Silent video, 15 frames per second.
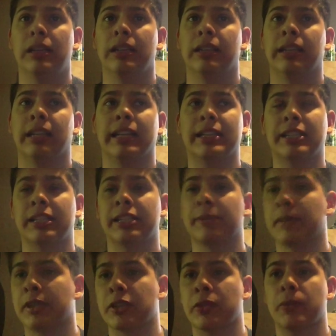Like I said,
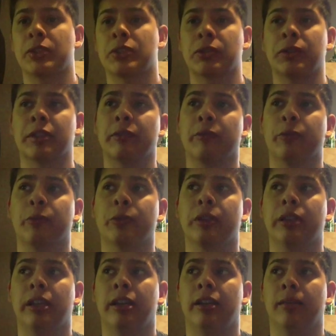depends on what you're looking
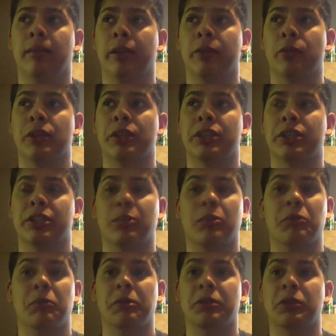for. I wish
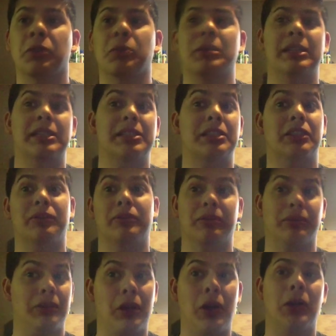someone would have told me this stuff
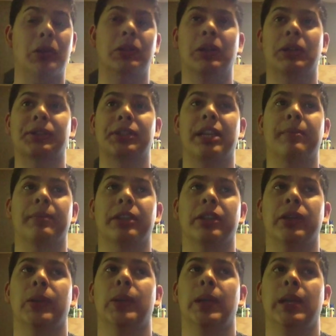long time
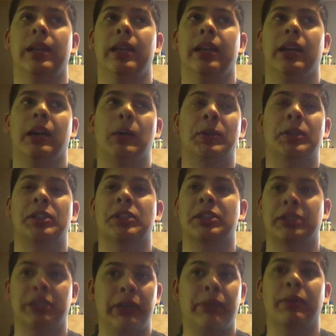ago. I would have just
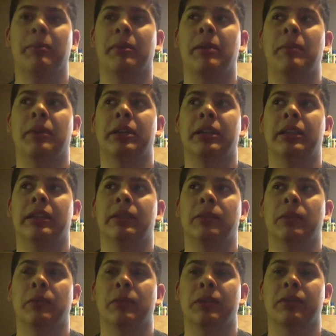saved up my money and
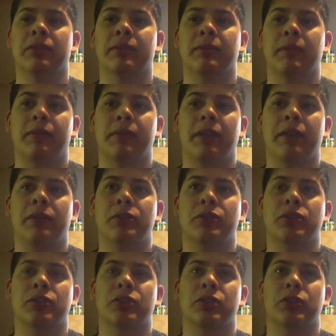went with the 55
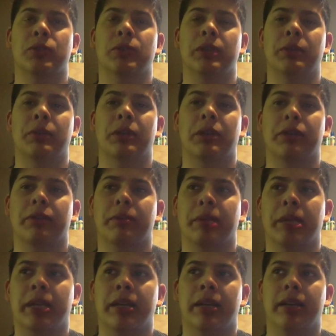versus the 20 right off the bat,